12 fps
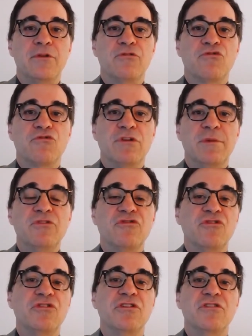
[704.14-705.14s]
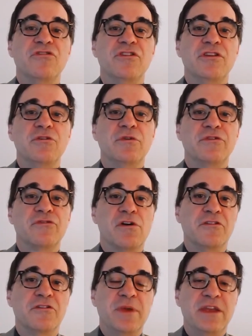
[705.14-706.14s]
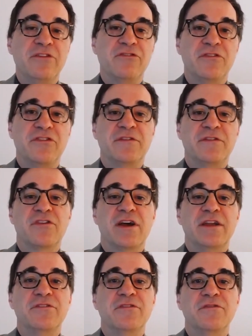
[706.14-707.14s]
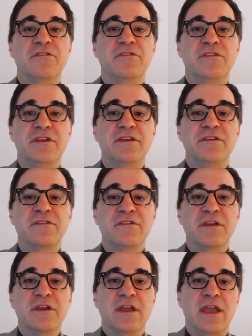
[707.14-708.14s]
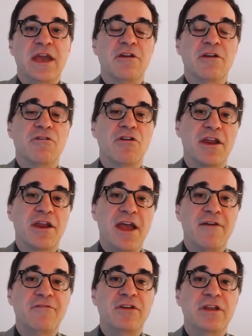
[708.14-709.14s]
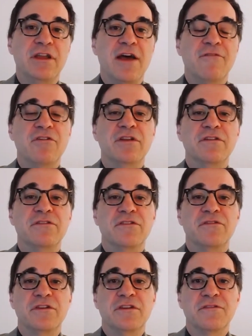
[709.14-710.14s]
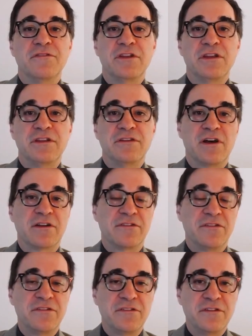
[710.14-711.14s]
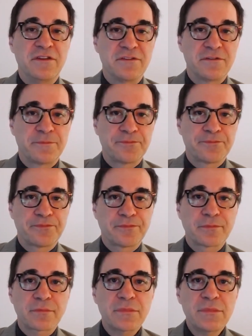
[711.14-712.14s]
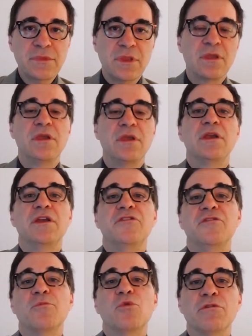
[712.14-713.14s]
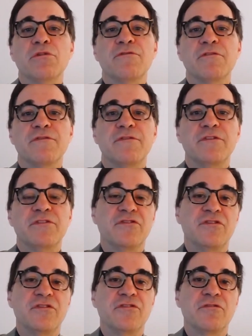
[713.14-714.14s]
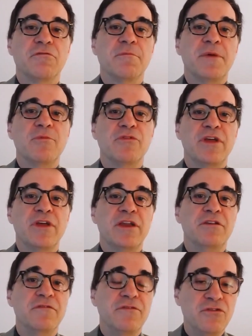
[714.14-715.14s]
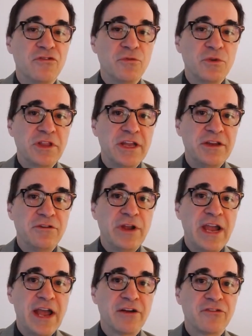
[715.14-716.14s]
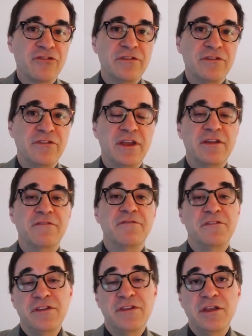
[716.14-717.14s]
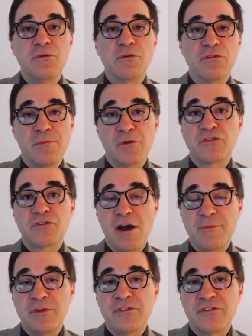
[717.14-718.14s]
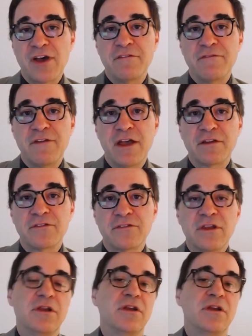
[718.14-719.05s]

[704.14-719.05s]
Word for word: Treatment should continue as long as patients have signs of disease and are not having evidence of significant toxicities. It's important for physicians to remember that infusion-related reactions and fatigue were the most common side effects,